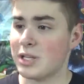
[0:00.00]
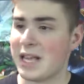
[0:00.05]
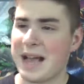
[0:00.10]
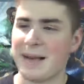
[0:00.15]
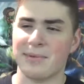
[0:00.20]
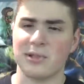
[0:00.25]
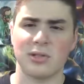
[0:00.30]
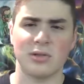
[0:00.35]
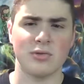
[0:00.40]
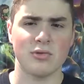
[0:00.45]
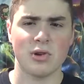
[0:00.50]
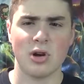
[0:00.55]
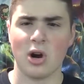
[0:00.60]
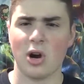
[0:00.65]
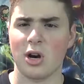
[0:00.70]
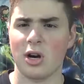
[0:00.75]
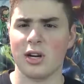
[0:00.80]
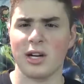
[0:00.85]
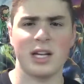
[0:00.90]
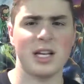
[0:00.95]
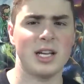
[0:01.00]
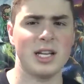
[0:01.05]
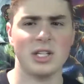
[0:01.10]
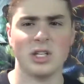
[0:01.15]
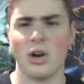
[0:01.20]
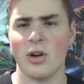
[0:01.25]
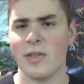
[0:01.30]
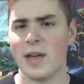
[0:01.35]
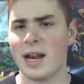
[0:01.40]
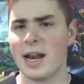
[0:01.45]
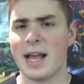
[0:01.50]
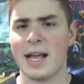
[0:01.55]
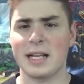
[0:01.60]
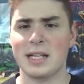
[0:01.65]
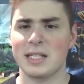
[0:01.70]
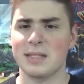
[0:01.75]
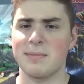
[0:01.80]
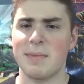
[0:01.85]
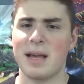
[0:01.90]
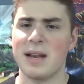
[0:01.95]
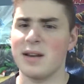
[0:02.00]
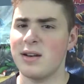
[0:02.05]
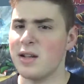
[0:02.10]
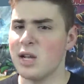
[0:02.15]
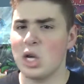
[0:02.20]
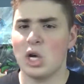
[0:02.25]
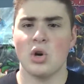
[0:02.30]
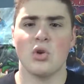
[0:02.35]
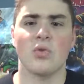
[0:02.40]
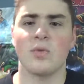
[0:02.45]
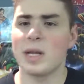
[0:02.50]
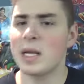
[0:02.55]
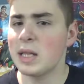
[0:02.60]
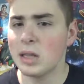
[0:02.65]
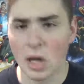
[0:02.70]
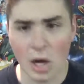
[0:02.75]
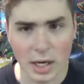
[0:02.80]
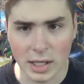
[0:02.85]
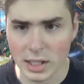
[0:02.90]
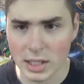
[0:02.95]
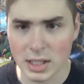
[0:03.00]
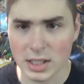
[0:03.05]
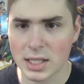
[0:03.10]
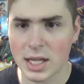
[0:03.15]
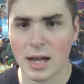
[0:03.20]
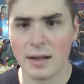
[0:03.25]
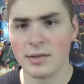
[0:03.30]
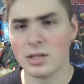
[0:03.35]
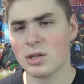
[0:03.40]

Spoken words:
Absolute Carnage, all that X-Men relaunch stuff.